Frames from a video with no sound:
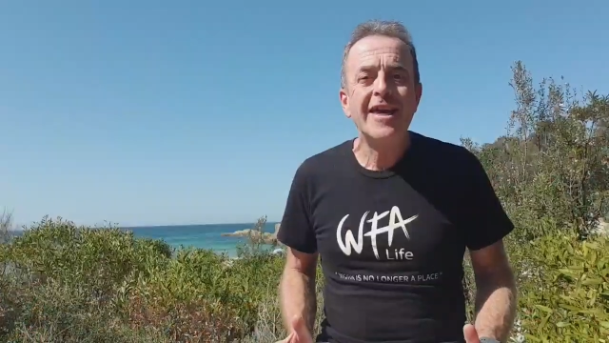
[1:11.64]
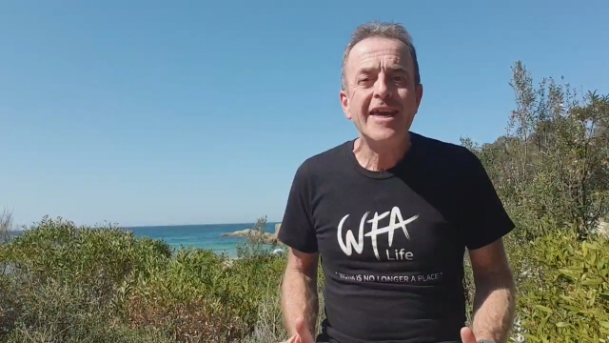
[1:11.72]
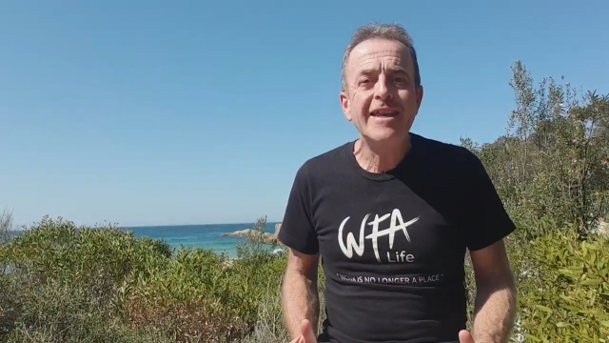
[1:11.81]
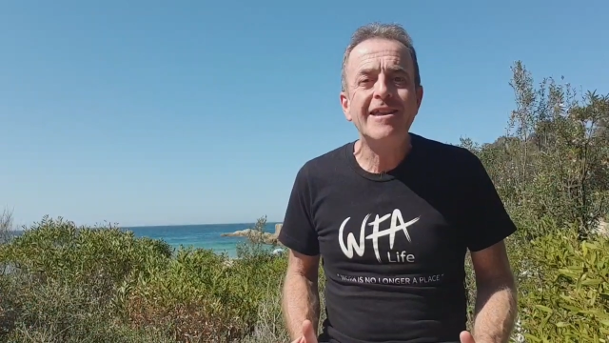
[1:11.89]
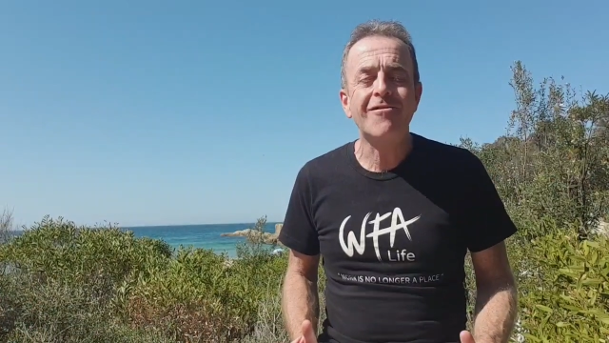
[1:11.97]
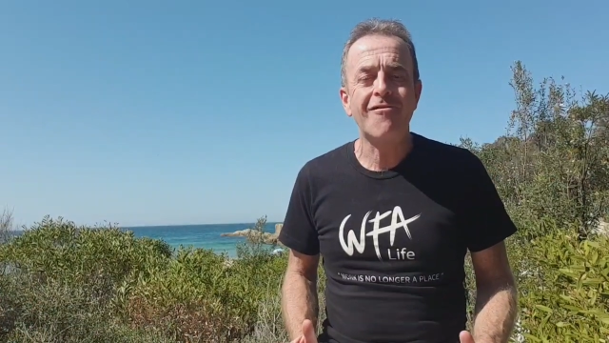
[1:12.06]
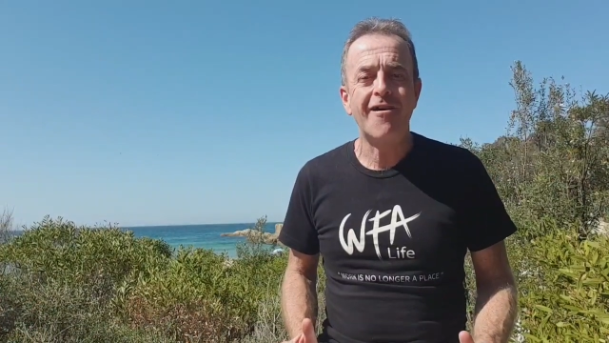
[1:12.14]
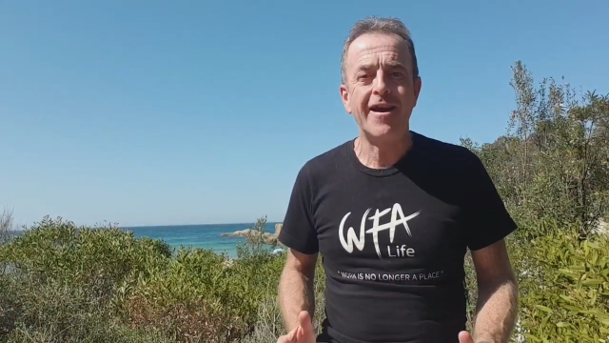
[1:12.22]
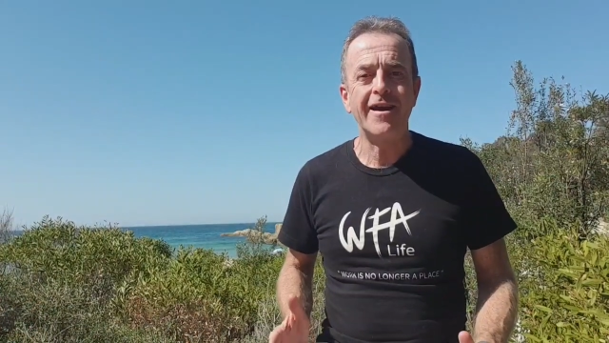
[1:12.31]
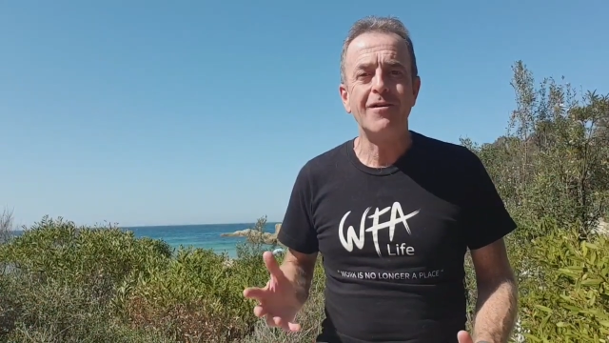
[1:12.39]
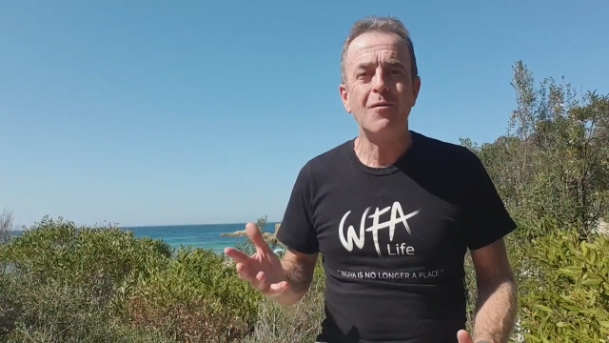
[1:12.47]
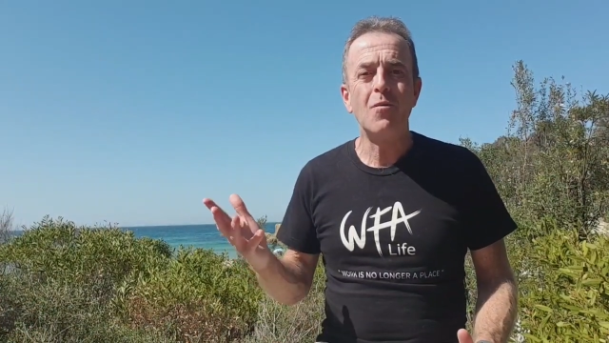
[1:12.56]

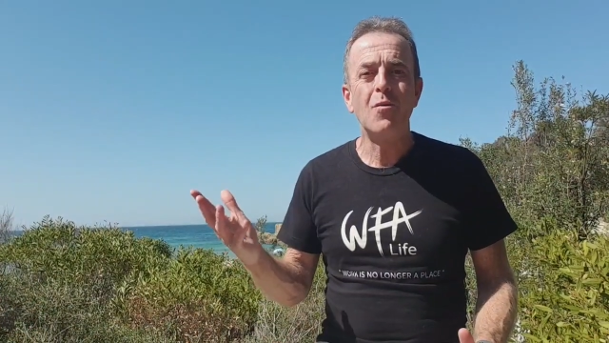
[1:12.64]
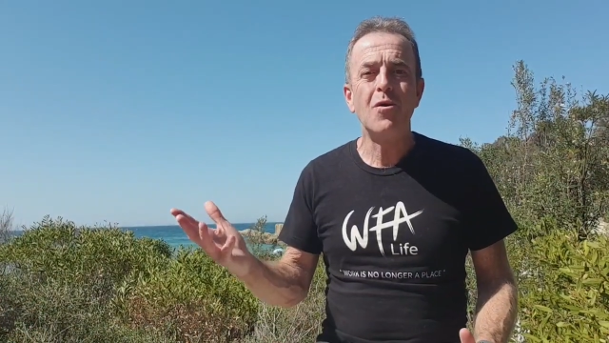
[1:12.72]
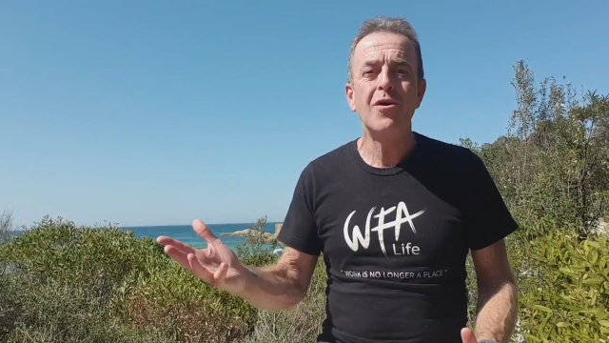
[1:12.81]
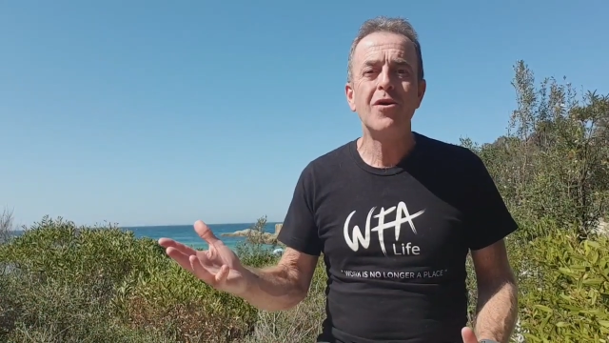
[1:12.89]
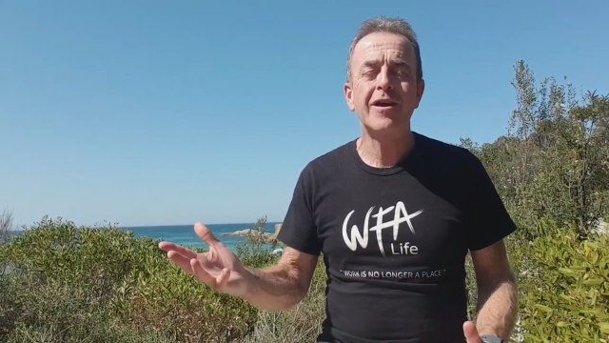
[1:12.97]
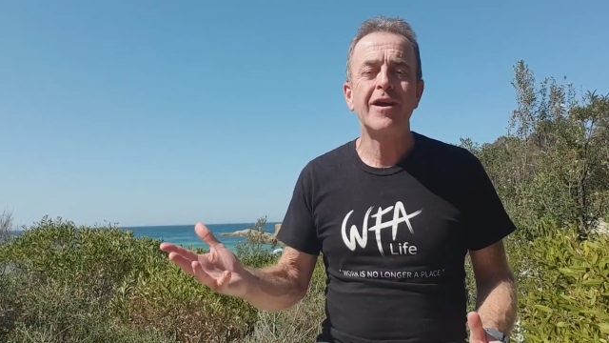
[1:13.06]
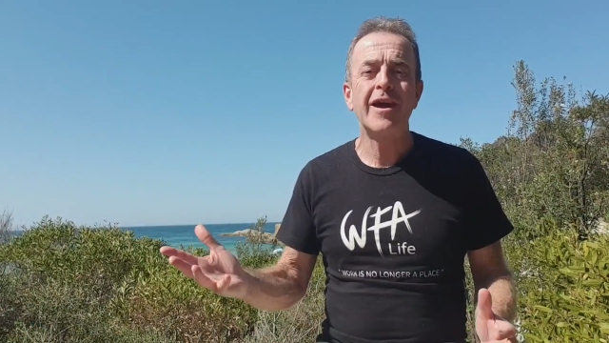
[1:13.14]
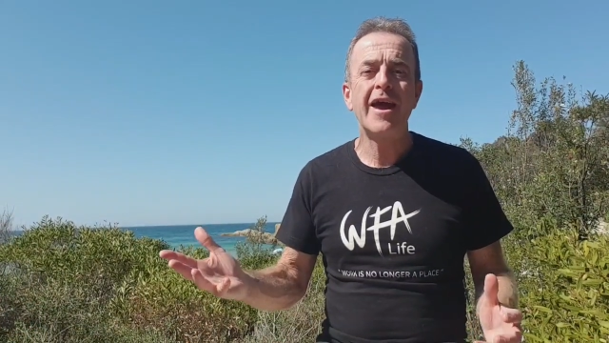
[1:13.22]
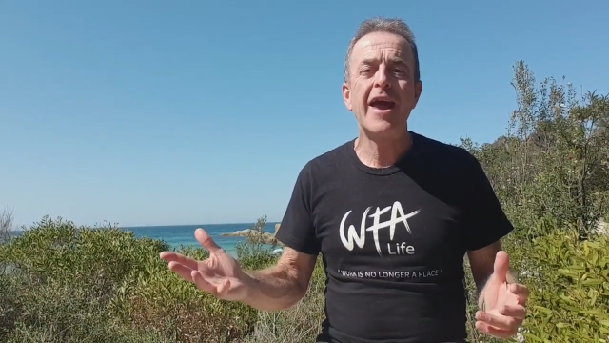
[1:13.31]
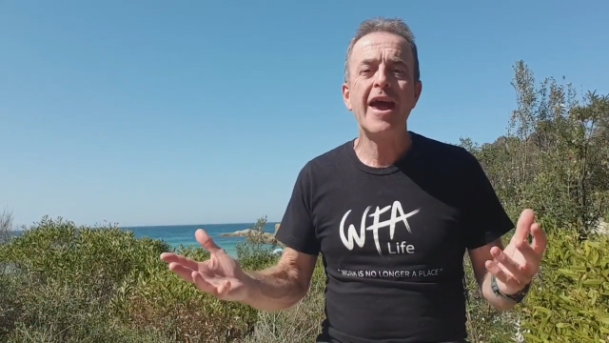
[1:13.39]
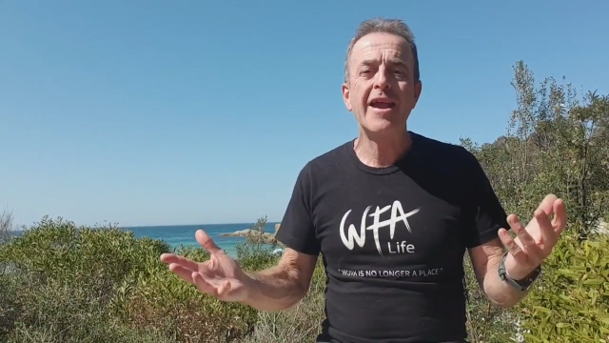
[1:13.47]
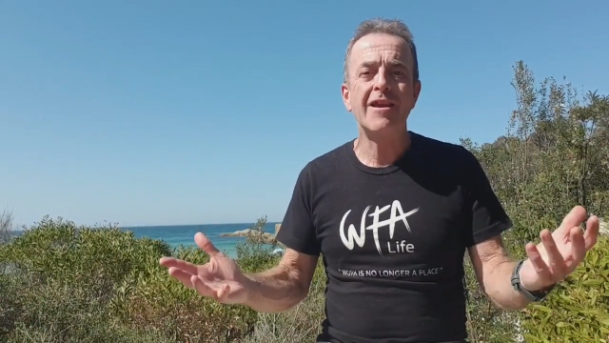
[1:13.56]
integrate work
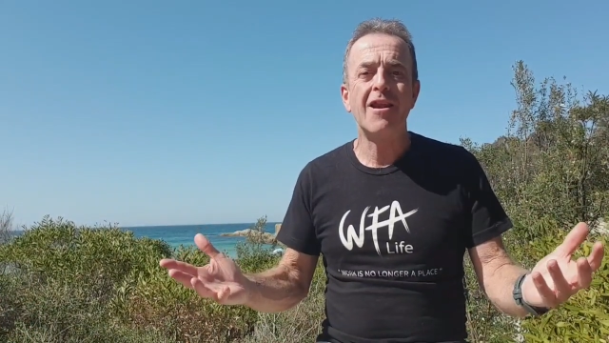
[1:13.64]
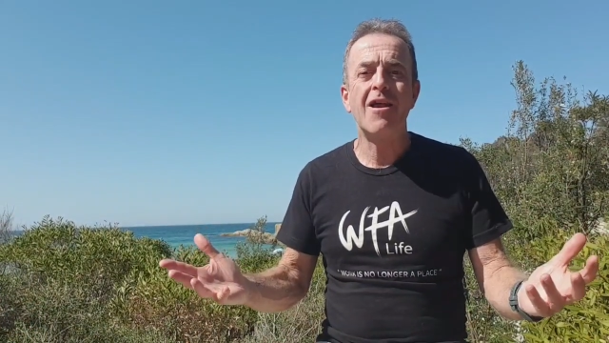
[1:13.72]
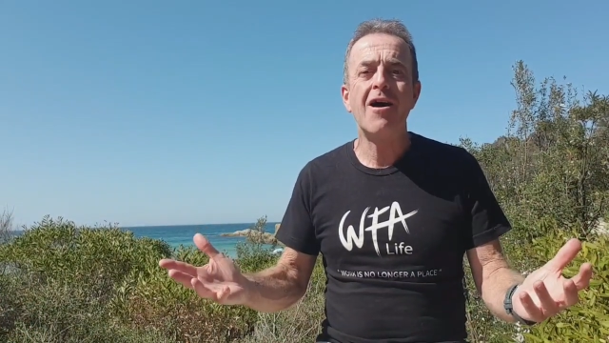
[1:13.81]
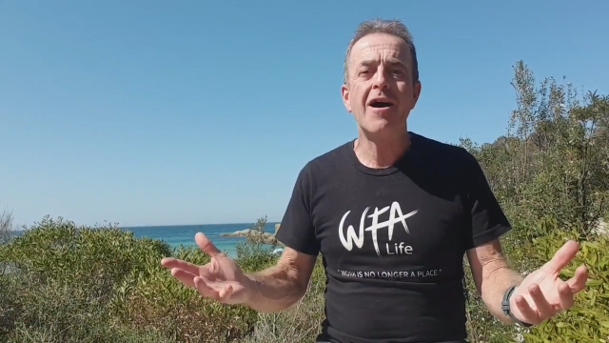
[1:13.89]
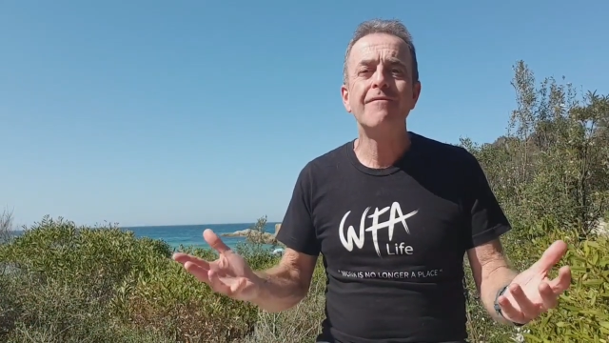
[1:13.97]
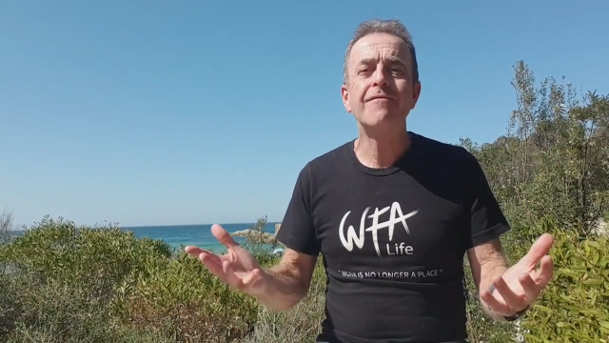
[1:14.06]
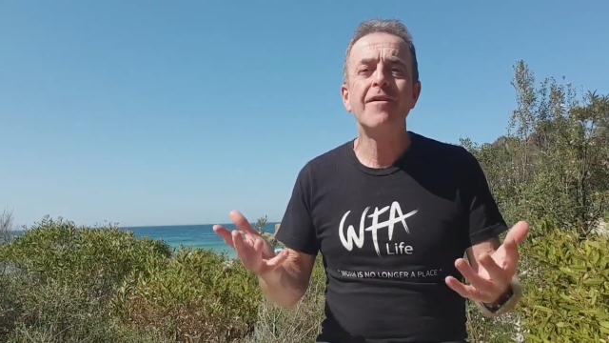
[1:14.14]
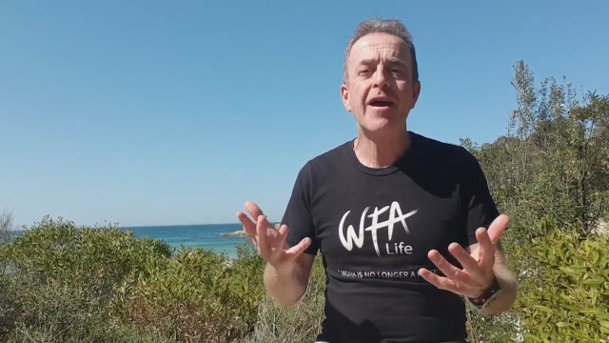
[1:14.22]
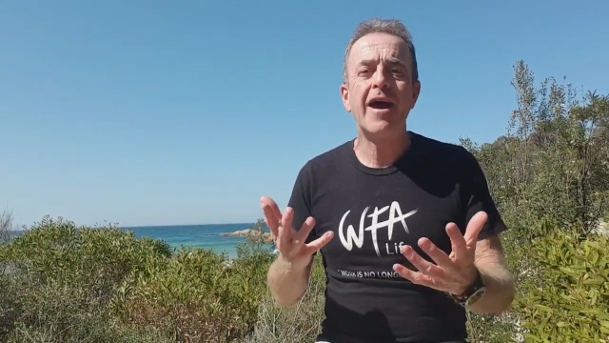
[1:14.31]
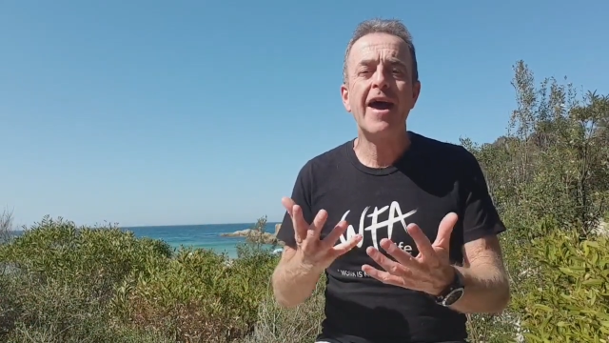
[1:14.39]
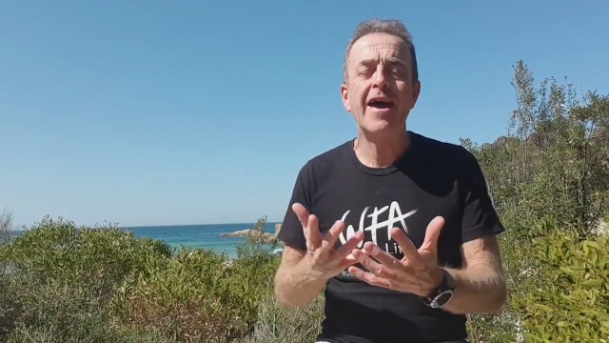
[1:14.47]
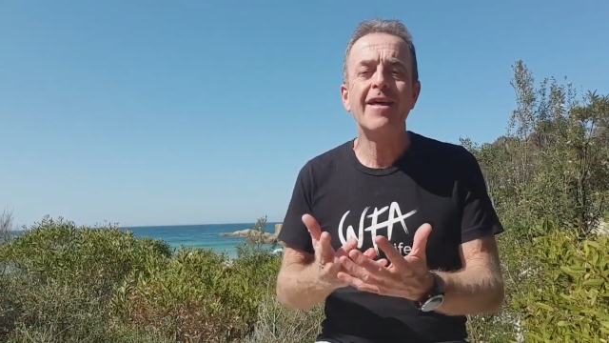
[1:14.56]
and life
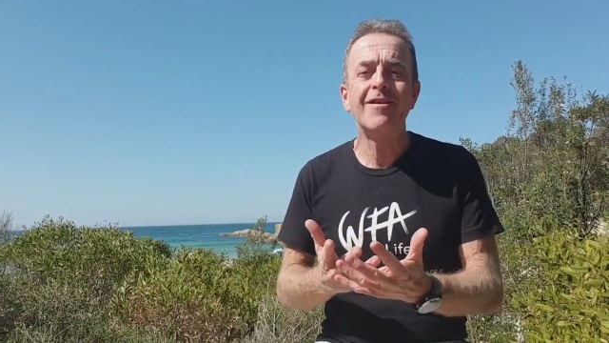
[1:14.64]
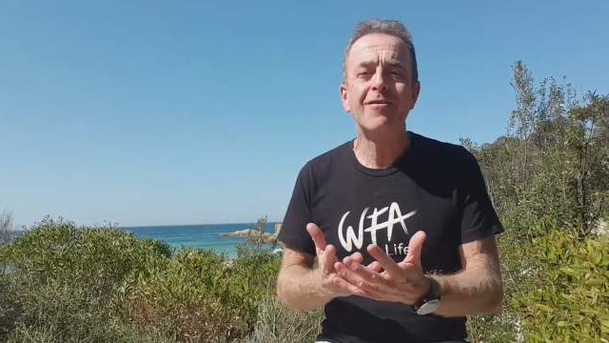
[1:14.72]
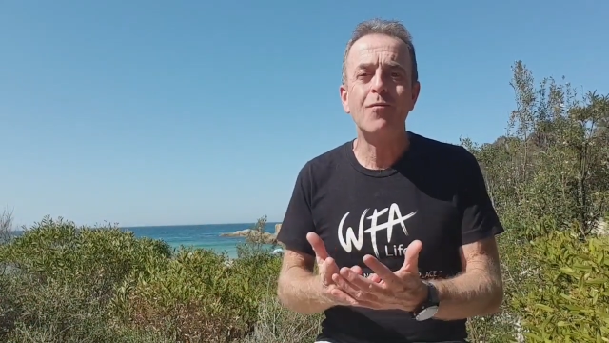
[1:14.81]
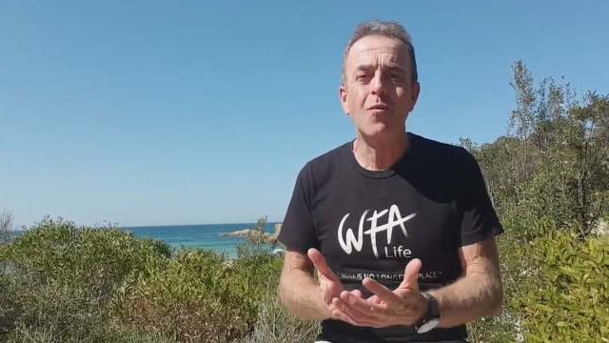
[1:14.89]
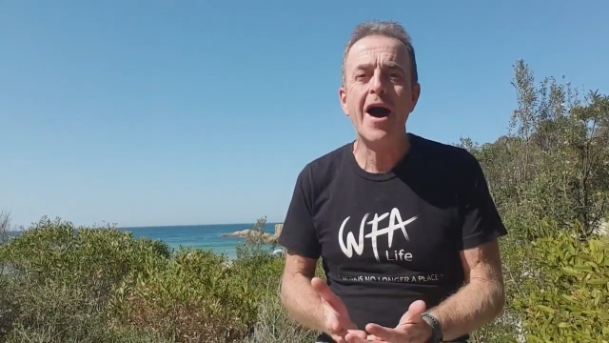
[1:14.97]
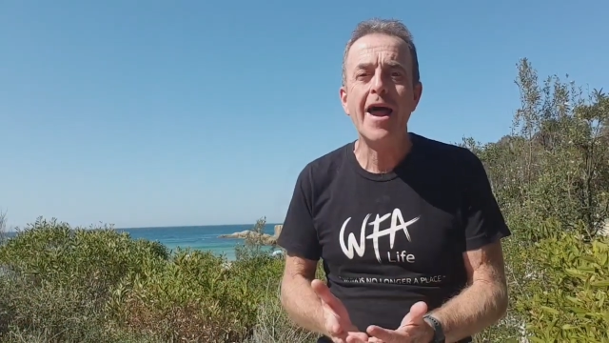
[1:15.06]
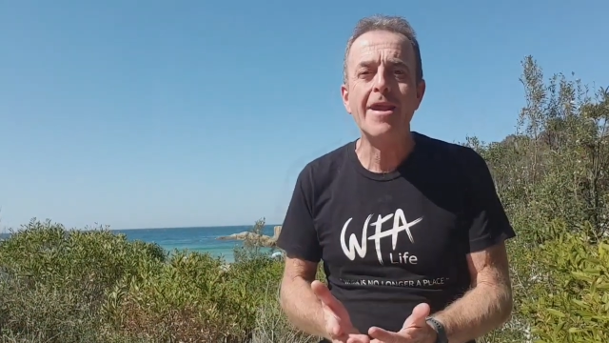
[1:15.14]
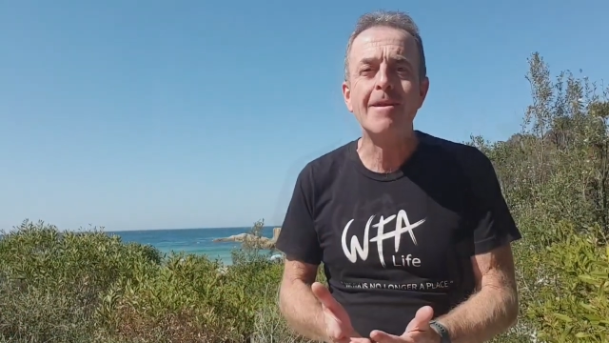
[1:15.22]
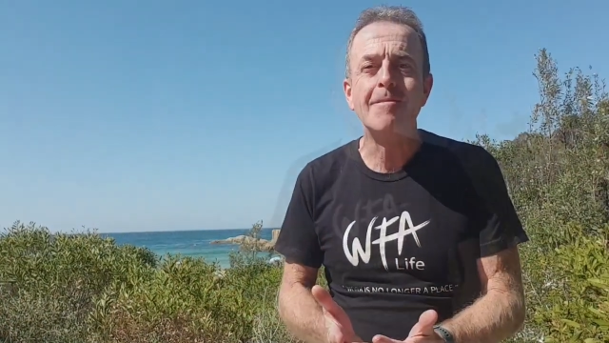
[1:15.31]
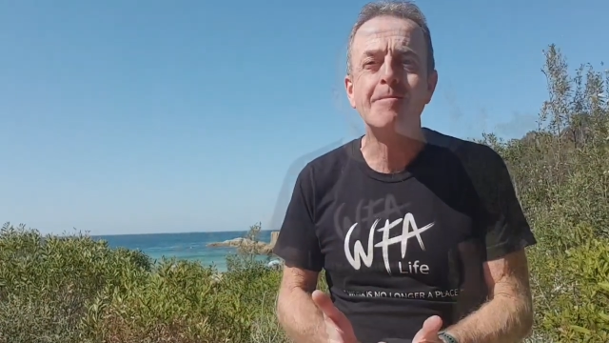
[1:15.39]
as one.